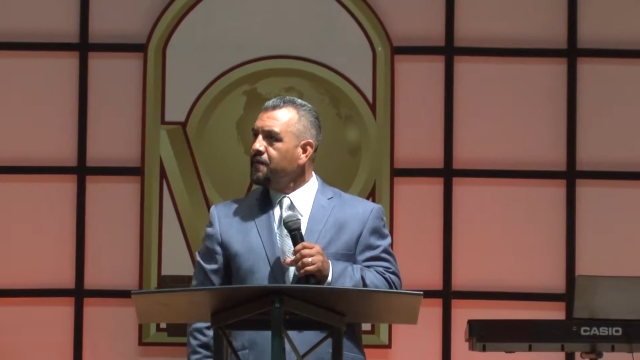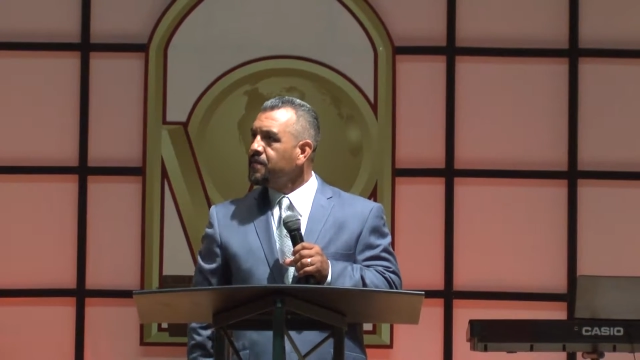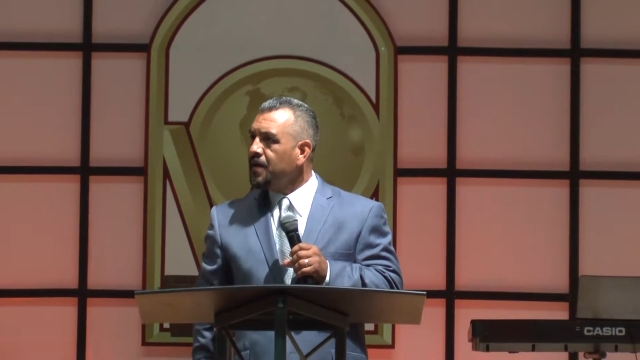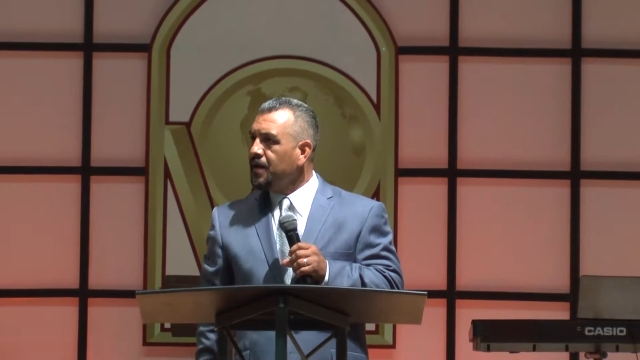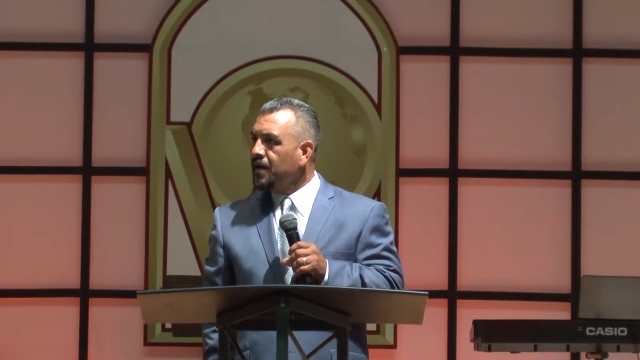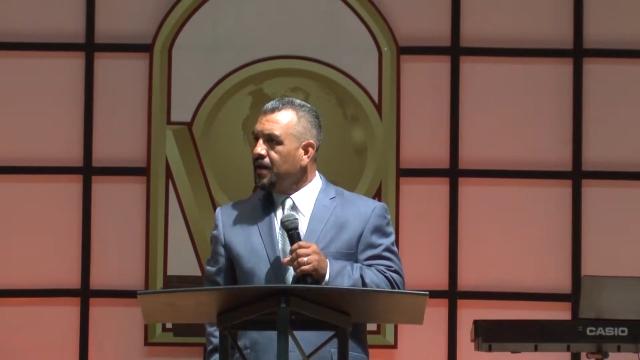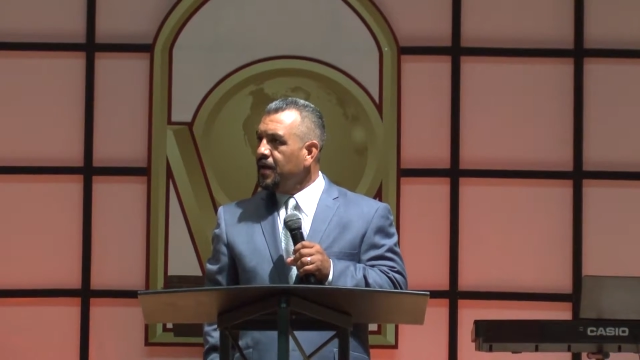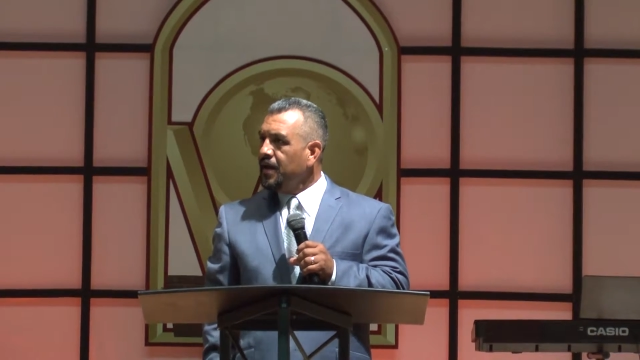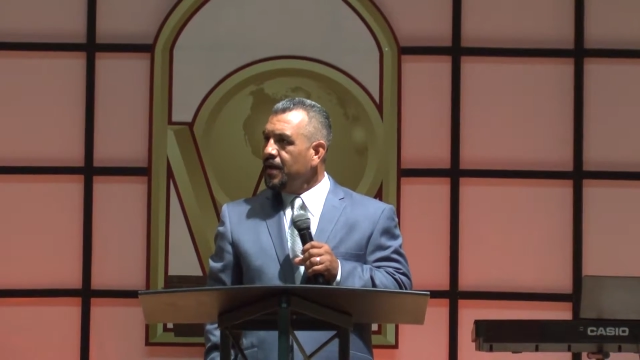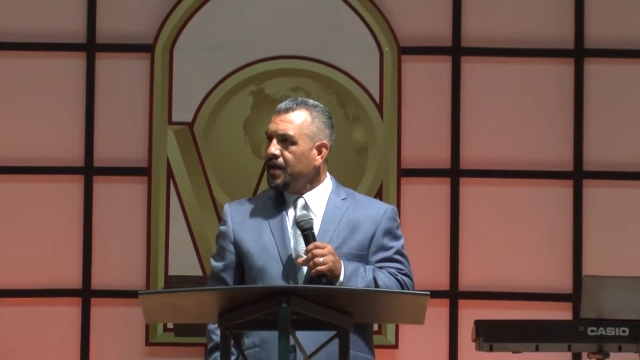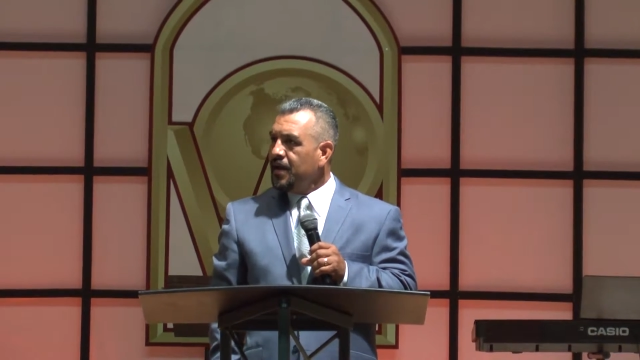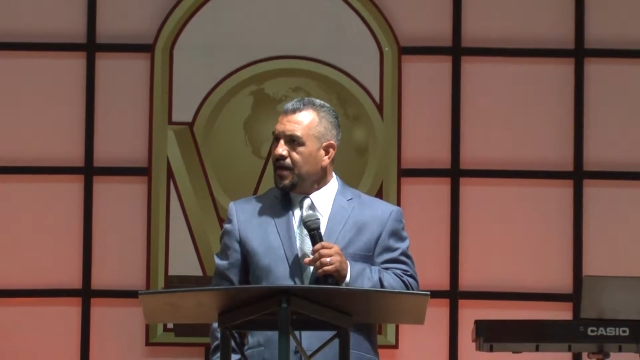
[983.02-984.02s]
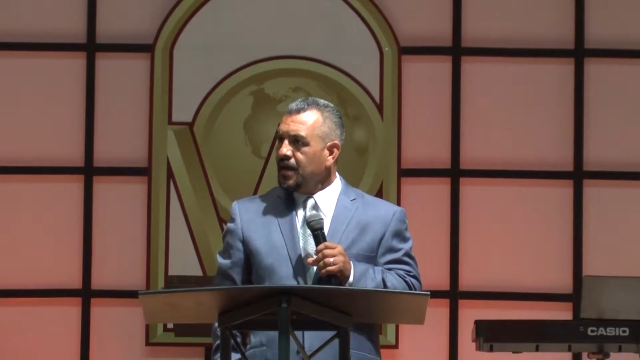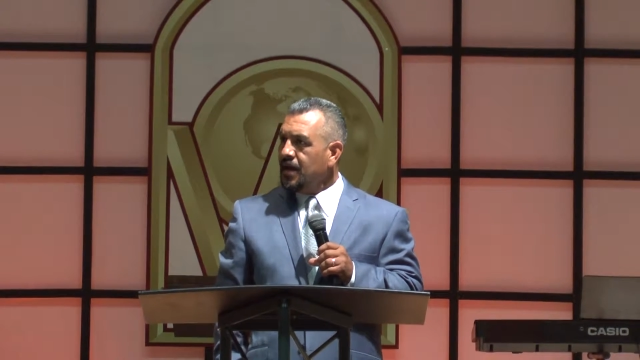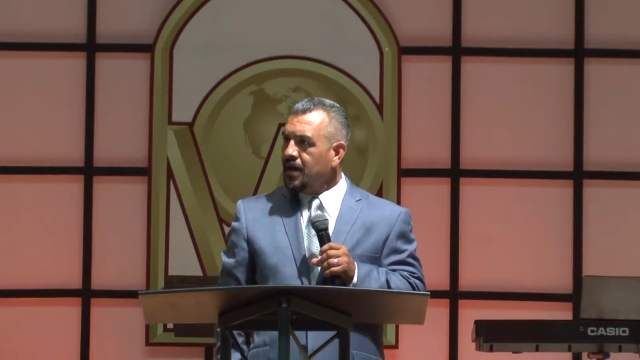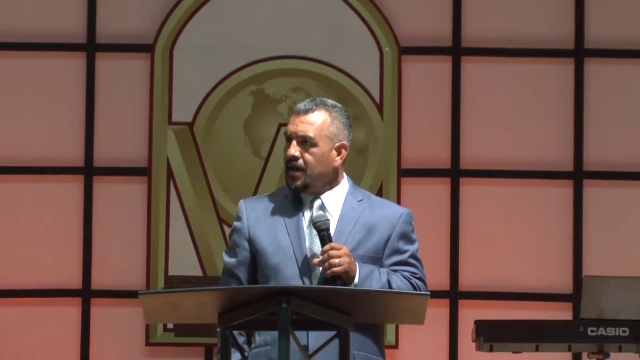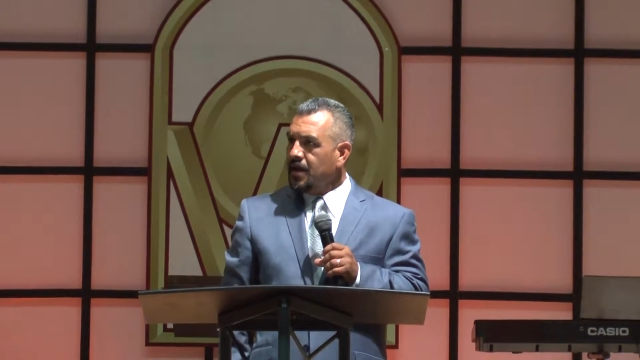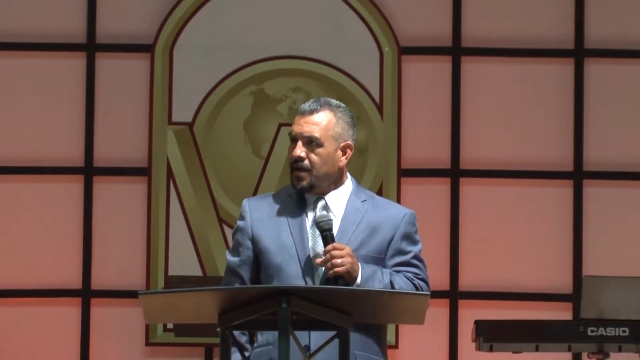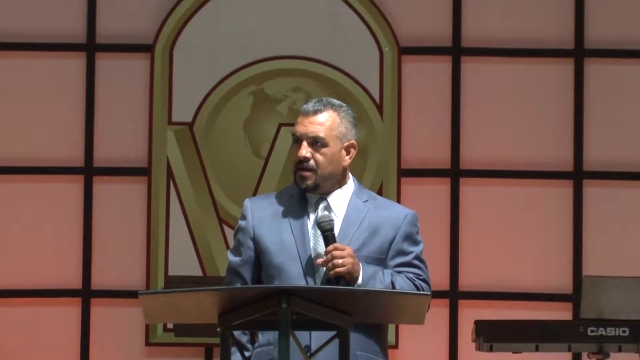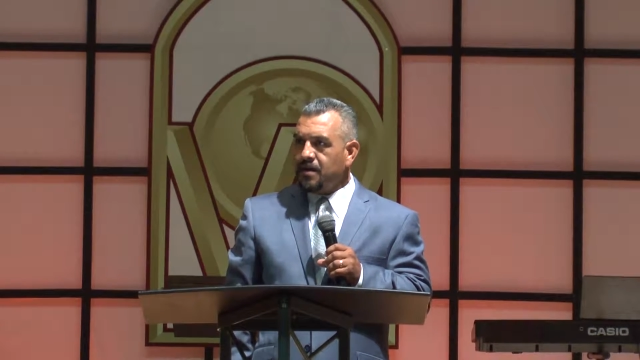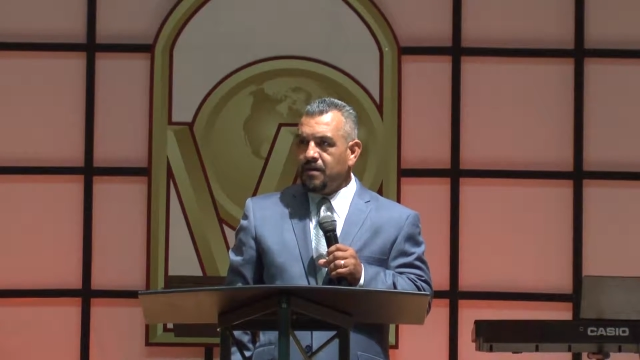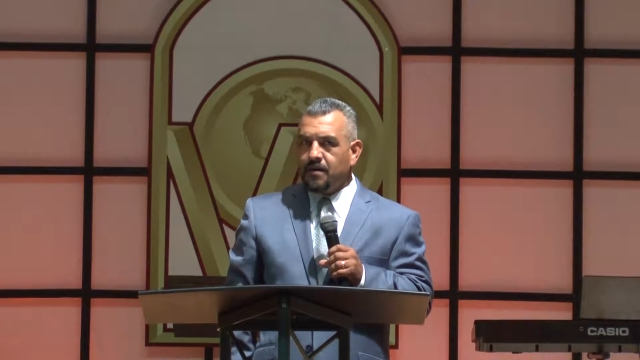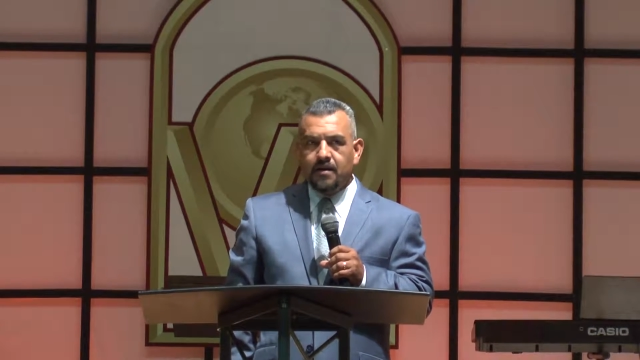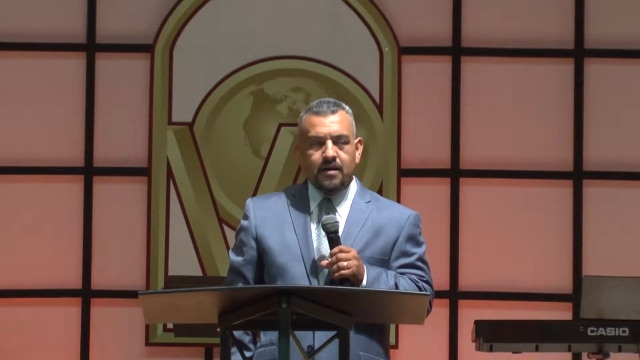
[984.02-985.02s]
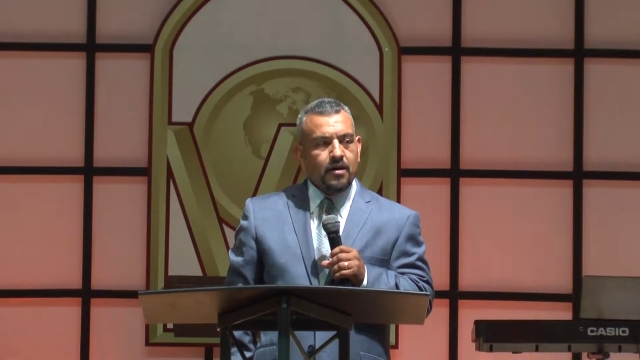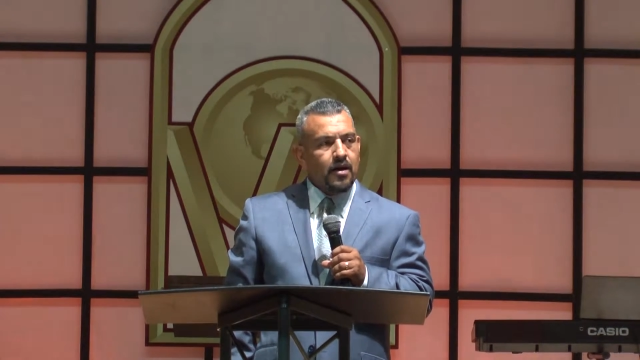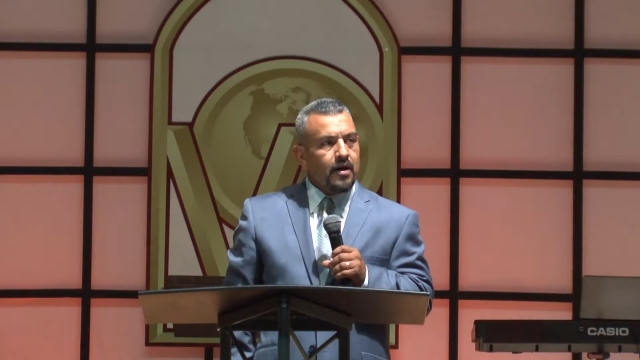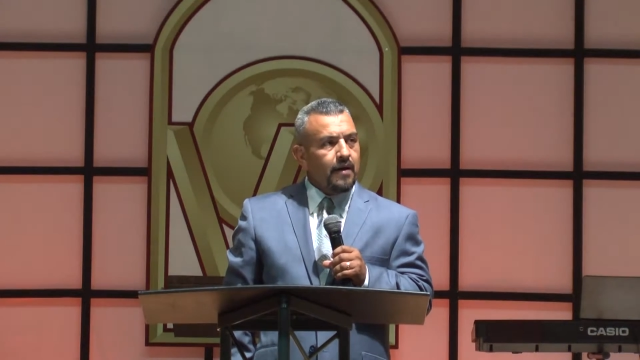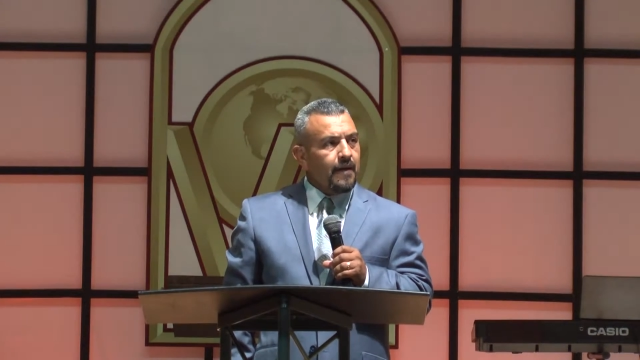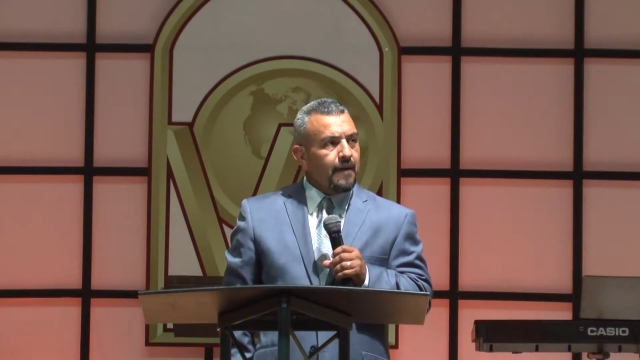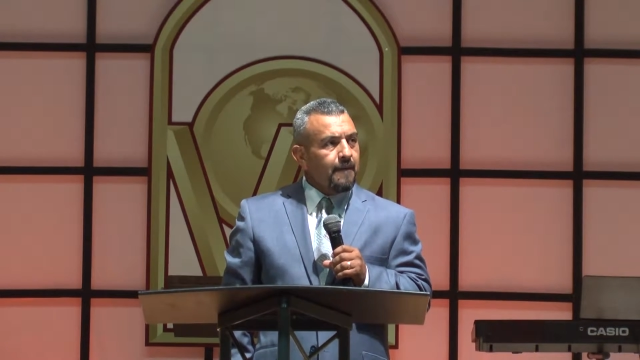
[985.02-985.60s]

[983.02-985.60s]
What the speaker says: [no speech]